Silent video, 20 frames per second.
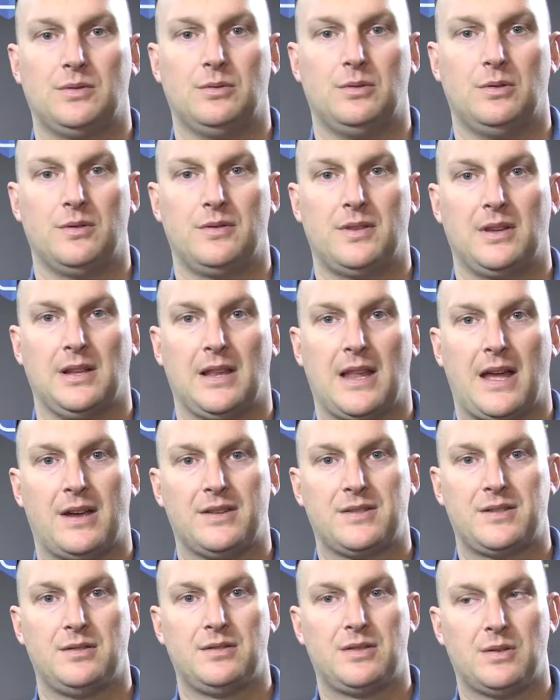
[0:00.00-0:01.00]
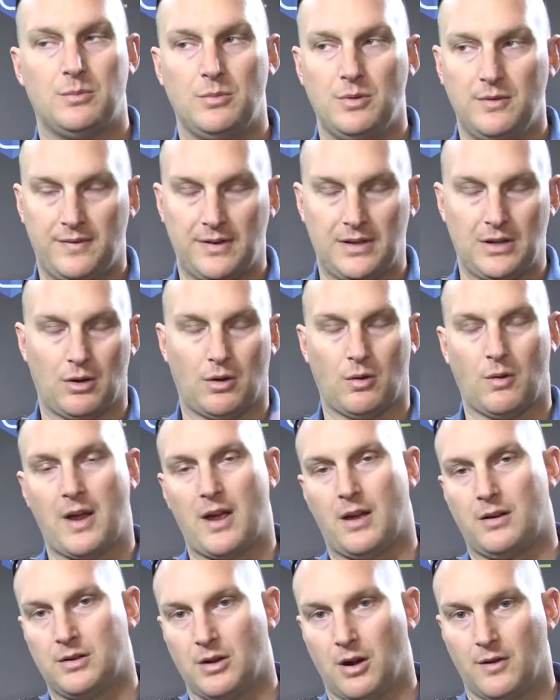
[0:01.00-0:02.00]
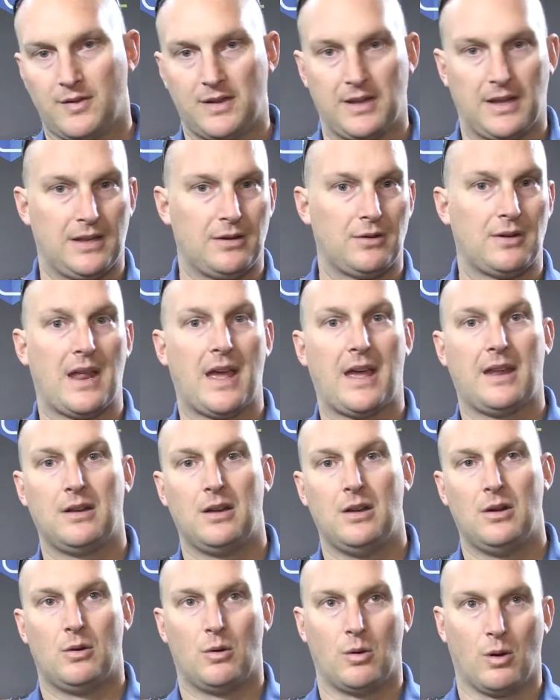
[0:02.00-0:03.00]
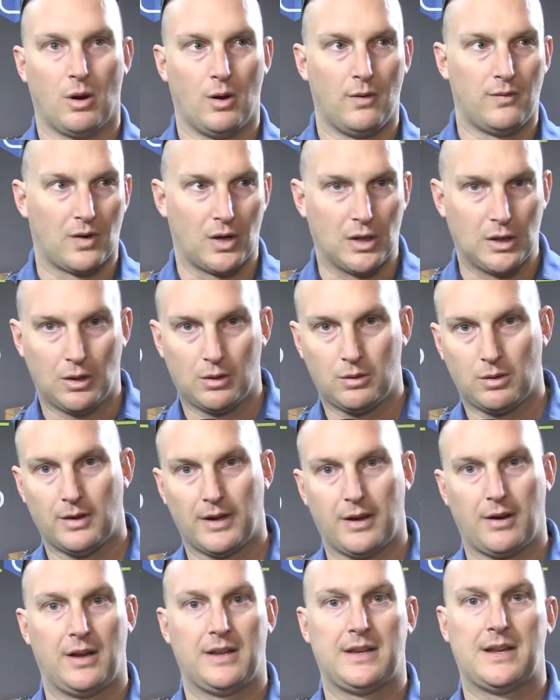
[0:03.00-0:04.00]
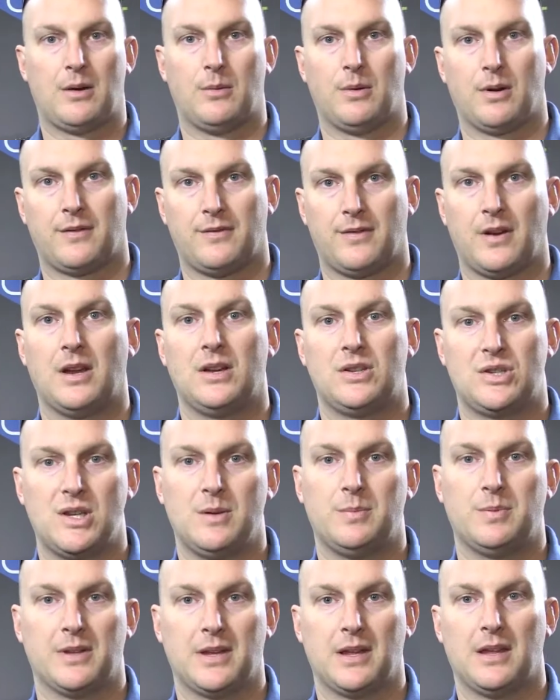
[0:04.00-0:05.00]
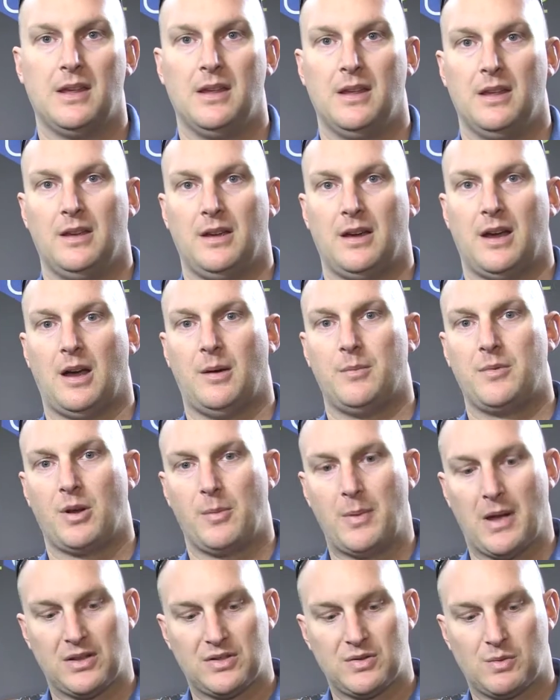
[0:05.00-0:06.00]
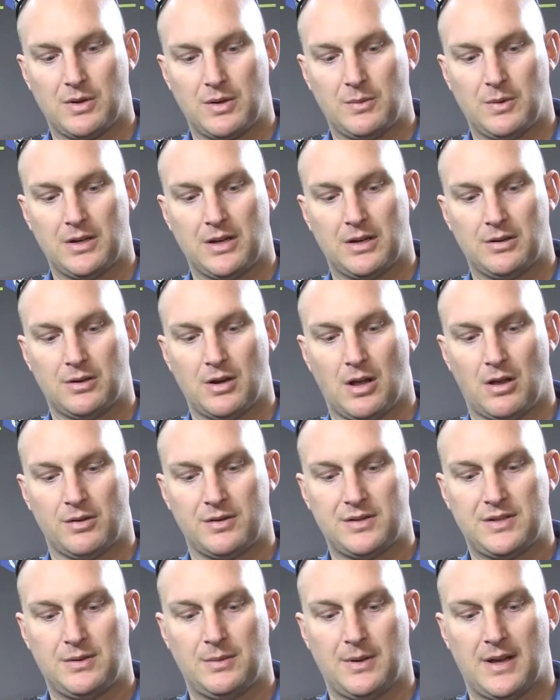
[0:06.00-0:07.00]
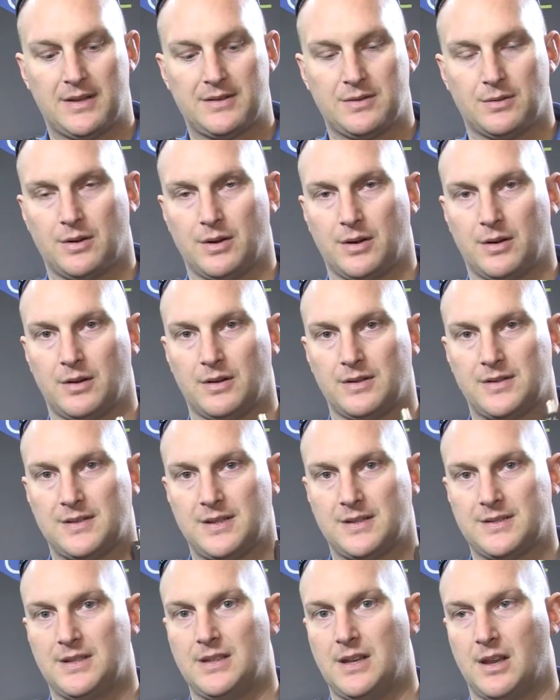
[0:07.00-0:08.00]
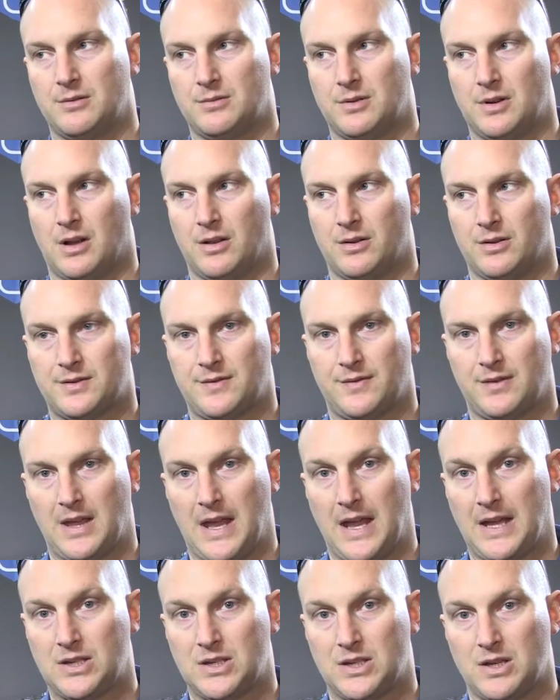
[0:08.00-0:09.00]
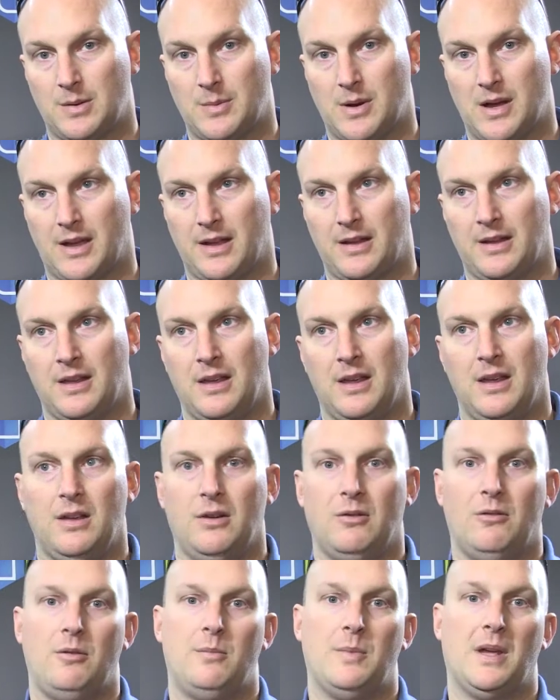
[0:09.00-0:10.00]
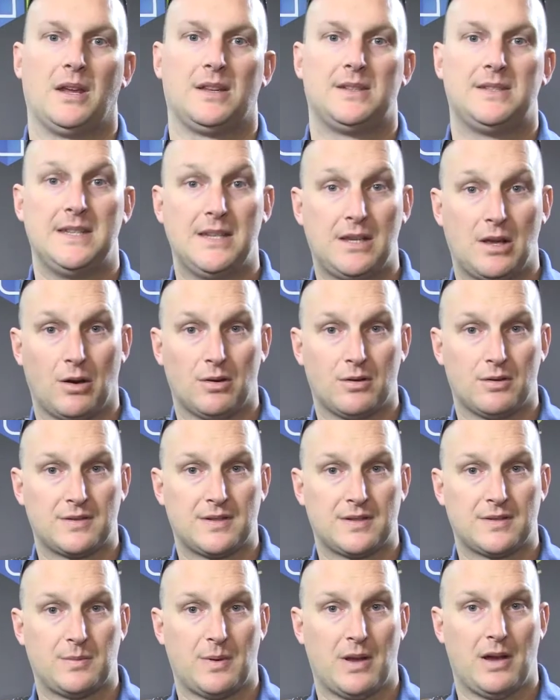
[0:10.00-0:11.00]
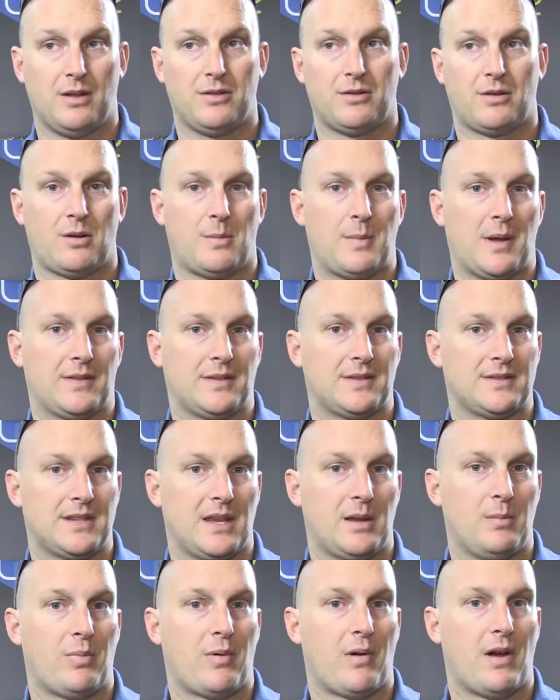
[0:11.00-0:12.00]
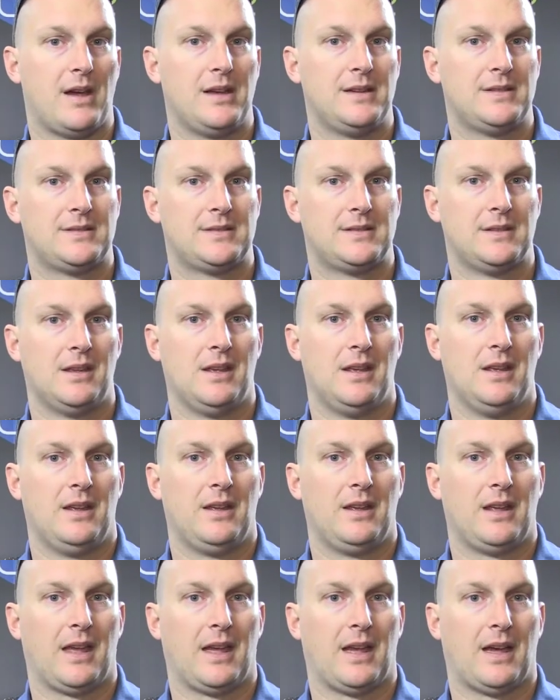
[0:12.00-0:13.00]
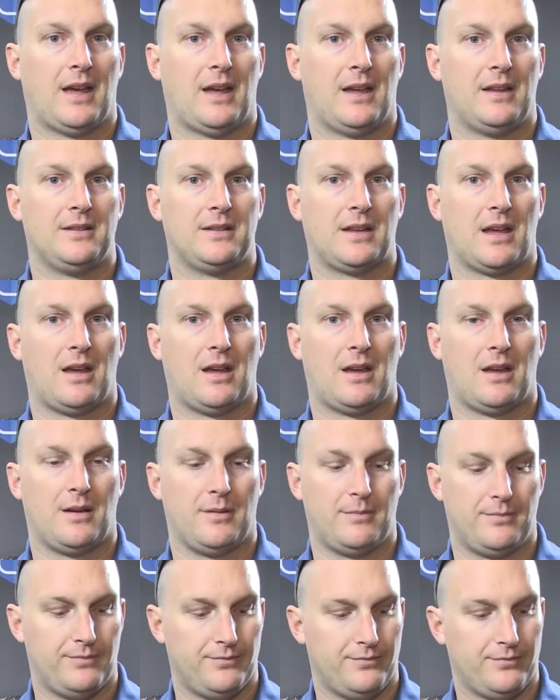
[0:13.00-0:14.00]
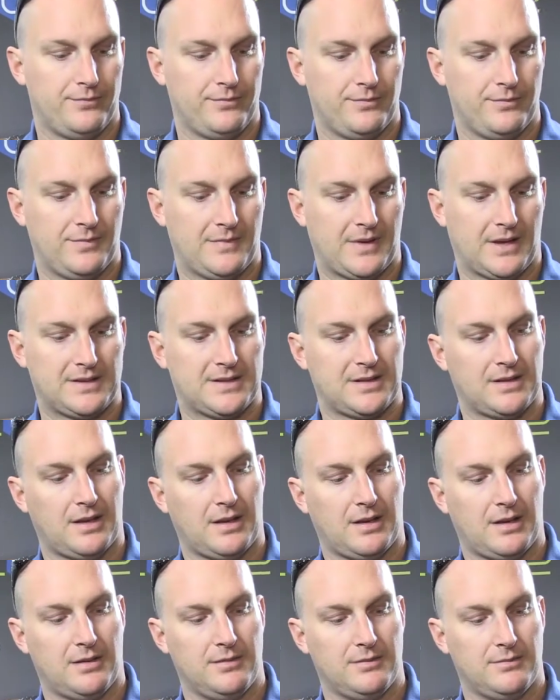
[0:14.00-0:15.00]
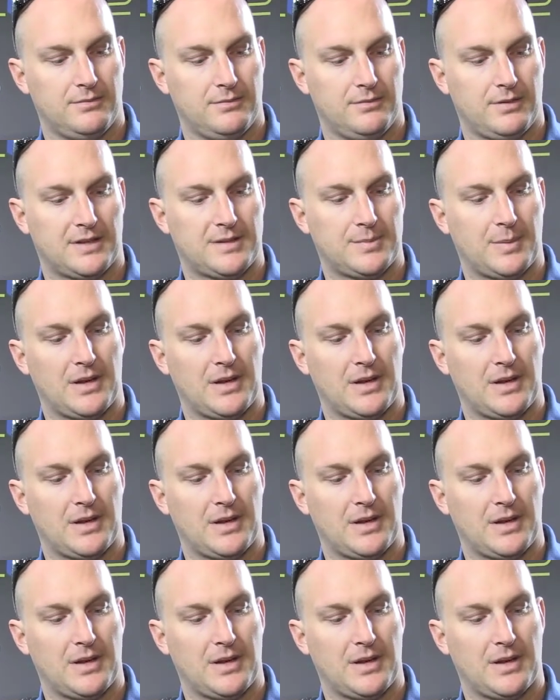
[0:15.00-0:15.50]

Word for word: tool that allows you to move video around over the internet or over a local area network very cheaply. Um, they're about twenty-one hundred dollars U S or sixteen hundred dollars for the H D M I. We make decoders as well that are about the same price. And um, that's, uh, that's